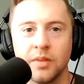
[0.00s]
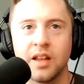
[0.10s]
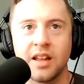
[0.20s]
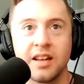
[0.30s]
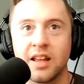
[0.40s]

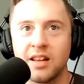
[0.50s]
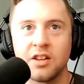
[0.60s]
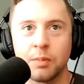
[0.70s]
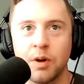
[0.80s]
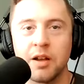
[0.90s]
And
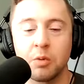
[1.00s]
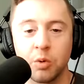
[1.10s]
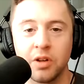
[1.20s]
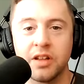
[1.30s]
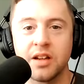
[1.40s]
they're probably
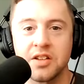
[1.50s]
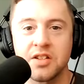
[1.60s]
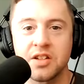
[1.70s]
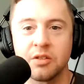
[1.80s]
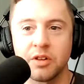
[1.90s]
really
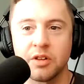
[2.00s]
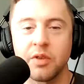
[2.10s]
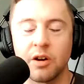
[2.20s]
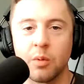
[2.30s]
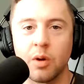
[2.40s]
nice to you and they're
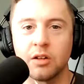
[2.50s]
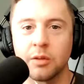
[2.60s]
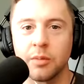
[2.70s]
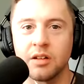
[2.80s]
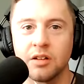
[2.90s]
very
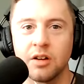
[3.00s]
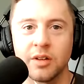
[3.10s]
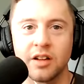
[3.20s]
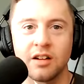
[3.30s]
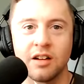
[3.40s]
welcoming
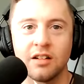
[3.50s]
over there, huh?